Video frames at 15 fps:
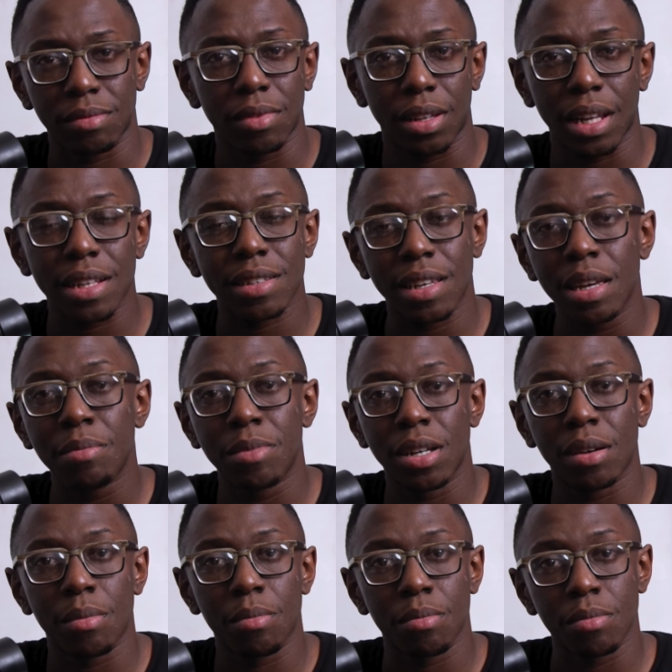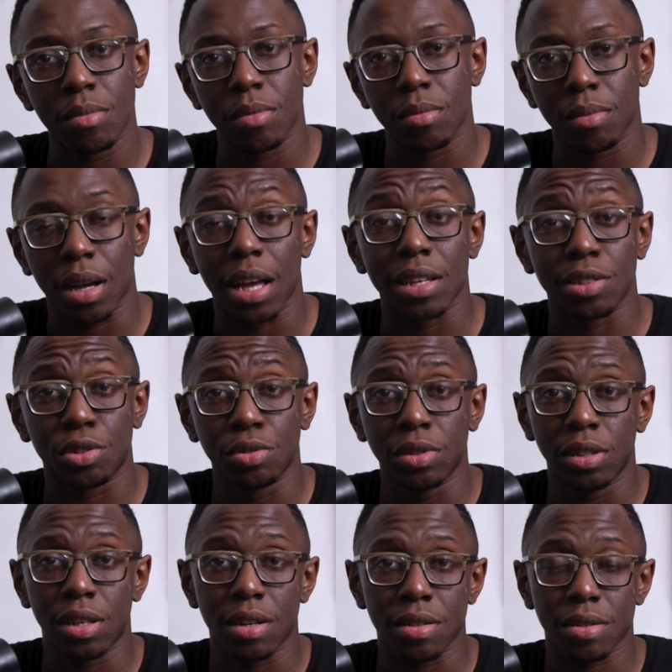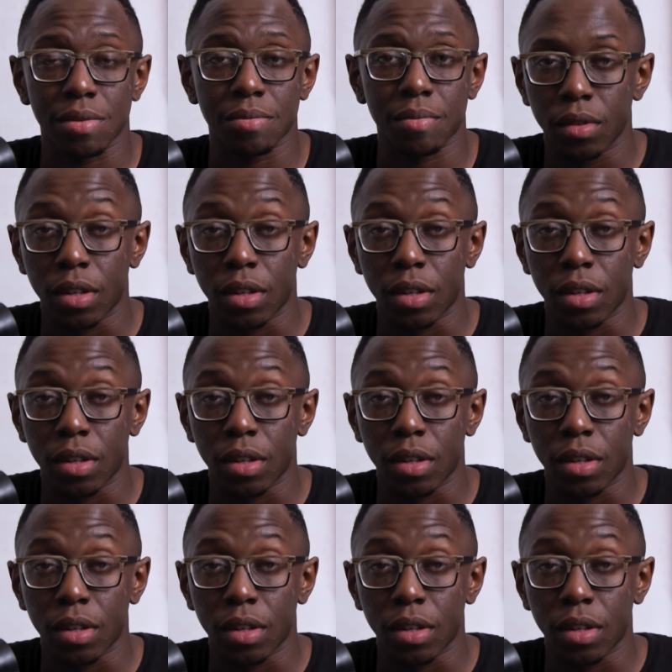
Let's keep them as juniors.